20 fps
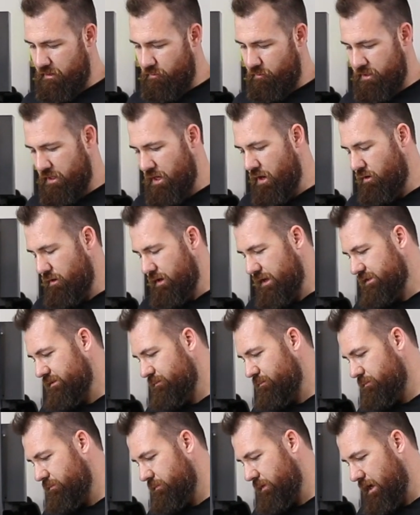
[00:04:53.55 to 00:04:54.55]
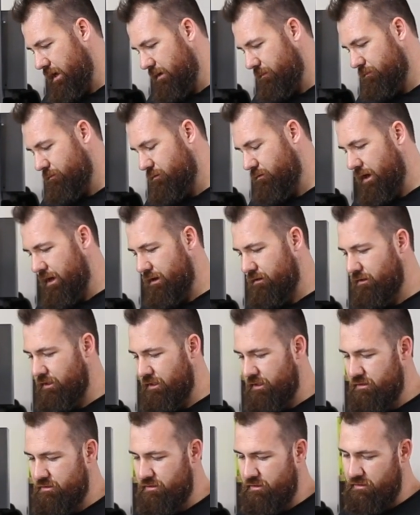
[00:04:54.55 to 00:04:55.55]
We know it needs a crank
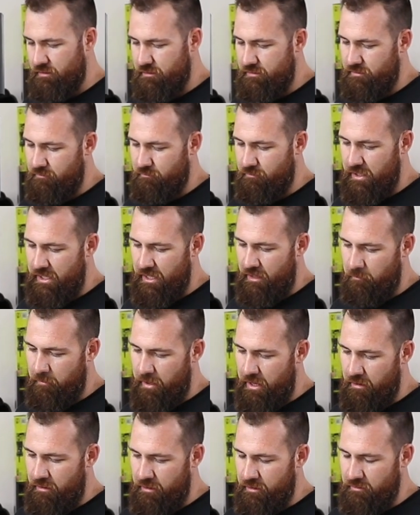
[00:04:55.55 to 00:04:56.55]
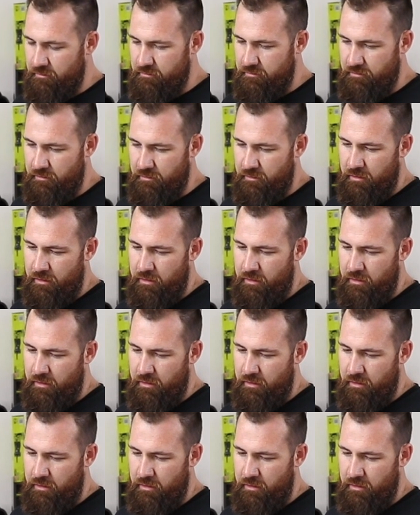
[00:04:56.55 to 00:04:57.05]
blinish and some big end bearings.